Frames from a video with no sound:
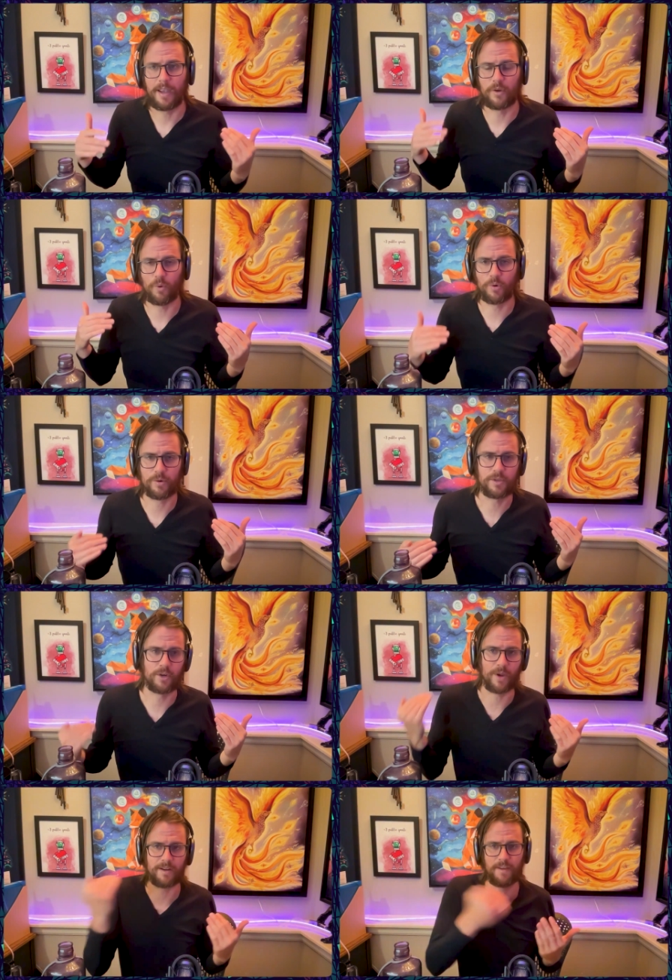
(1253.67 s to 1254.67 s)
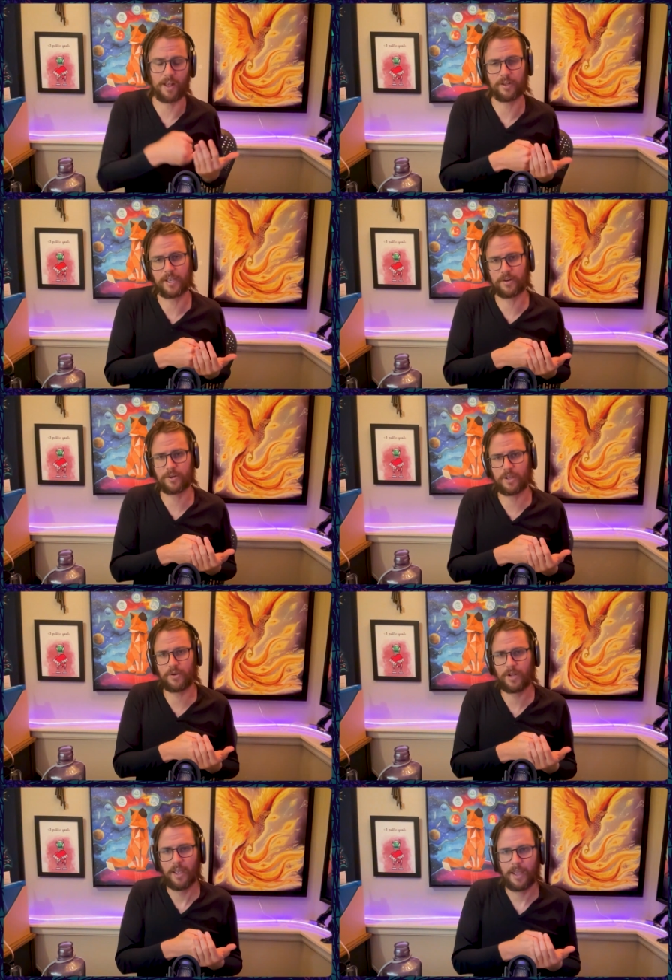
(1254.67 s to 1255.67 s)
in order to create a validator
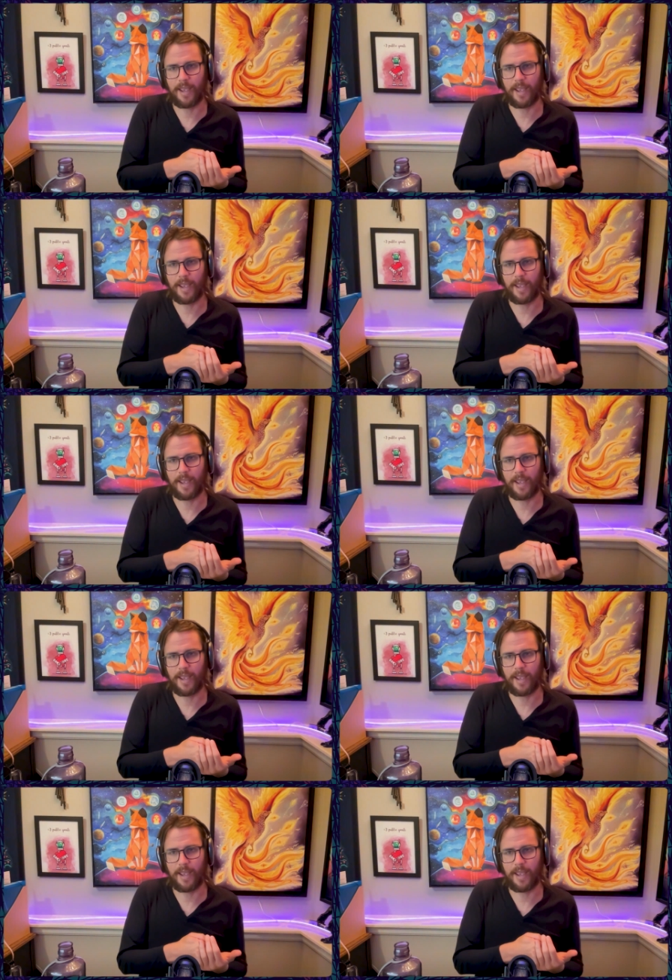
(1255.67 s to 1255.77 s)
node.